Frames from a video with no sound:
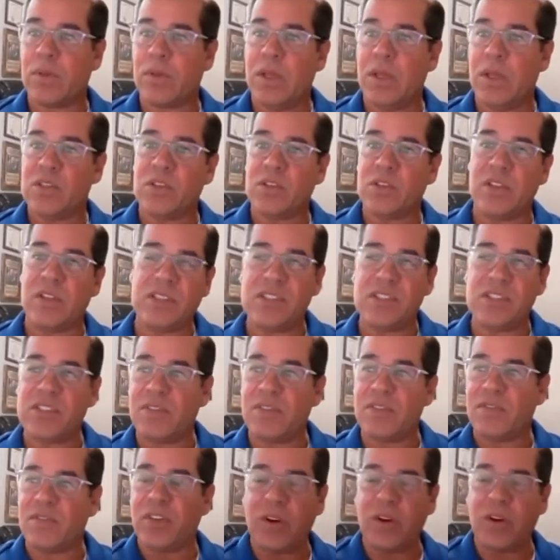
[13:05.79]
So this is
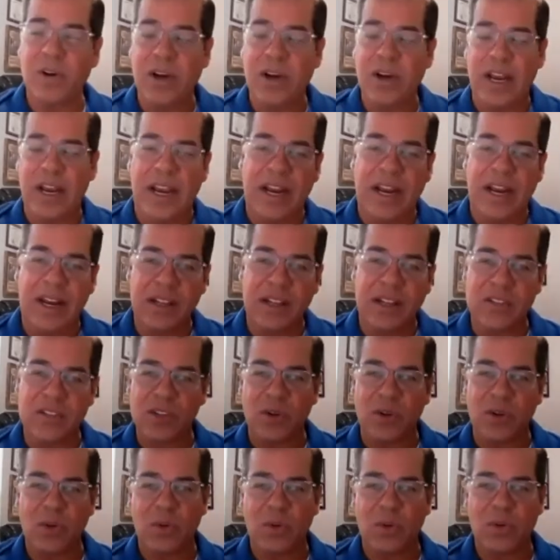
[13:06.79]
infuriating.
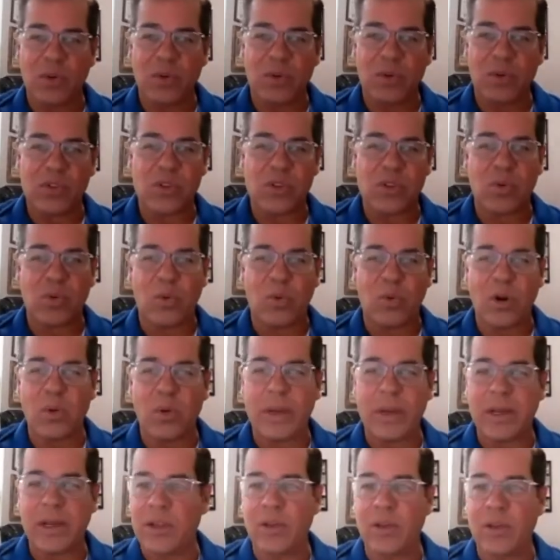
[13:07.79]
So what do
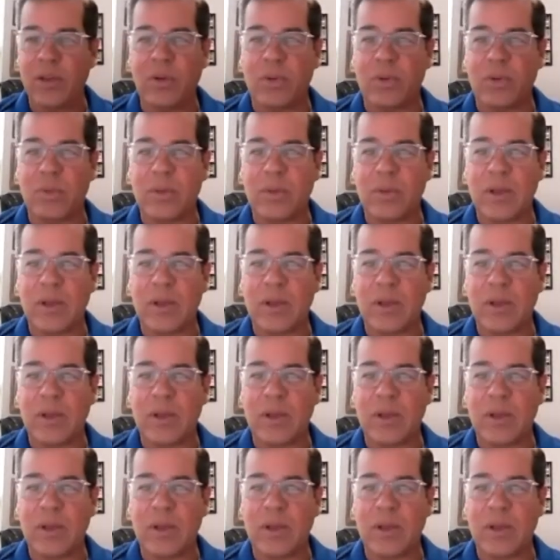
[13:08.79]
we do?